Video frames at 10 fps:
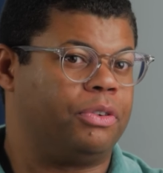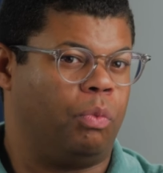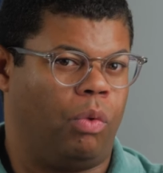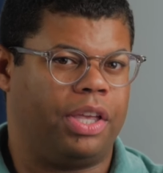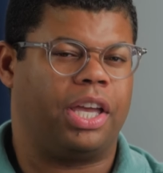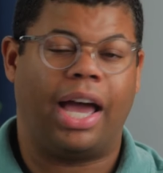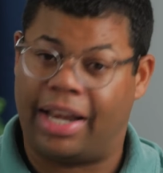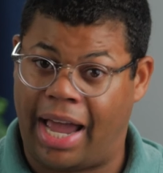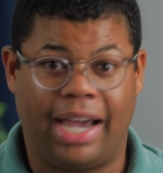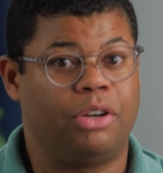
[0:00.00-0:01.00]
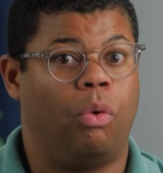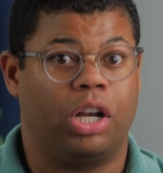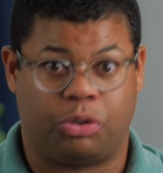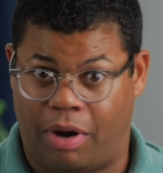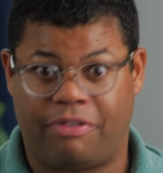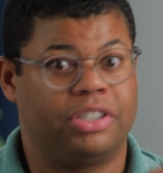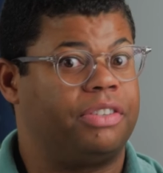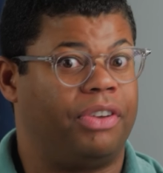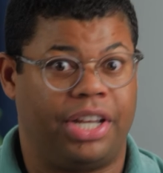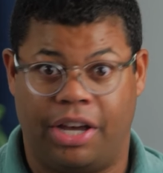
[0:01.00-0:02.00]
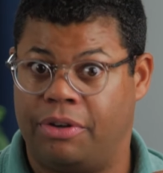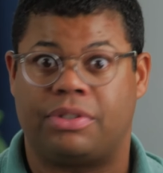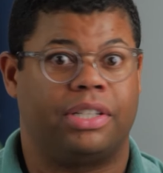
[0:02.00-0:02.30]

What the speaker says: and I had to watch reference videos